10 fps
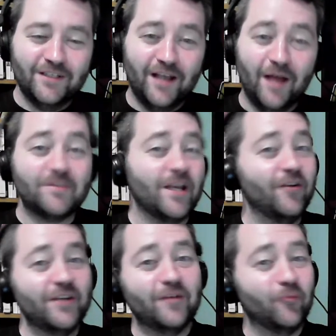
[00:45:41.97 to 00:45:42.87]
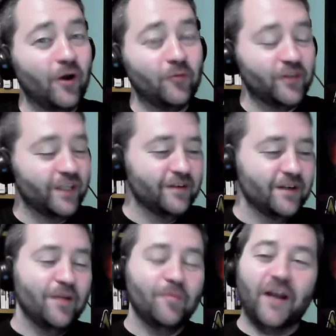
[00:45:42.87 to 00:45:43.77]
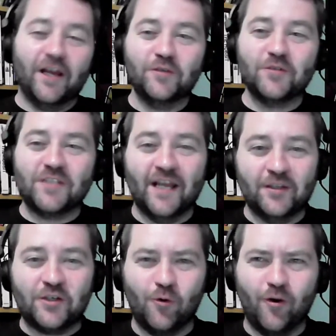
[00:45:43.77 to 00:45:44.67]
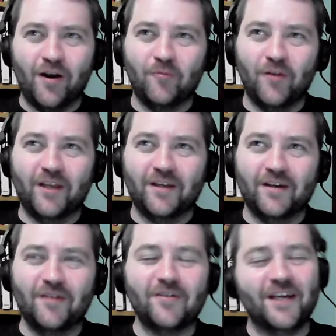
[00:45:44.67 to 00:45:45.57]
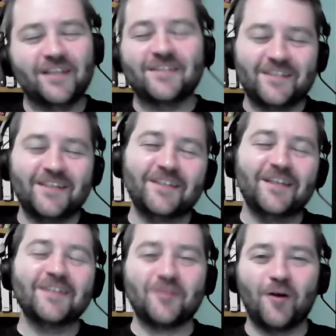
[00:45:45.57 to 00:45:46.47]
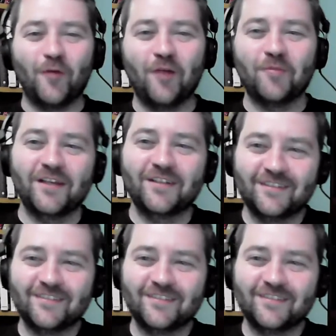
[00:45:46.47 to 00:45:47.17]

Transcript: I'm telling you, run with it. But I used that in the short, and I'm like, okay, it's grown on me.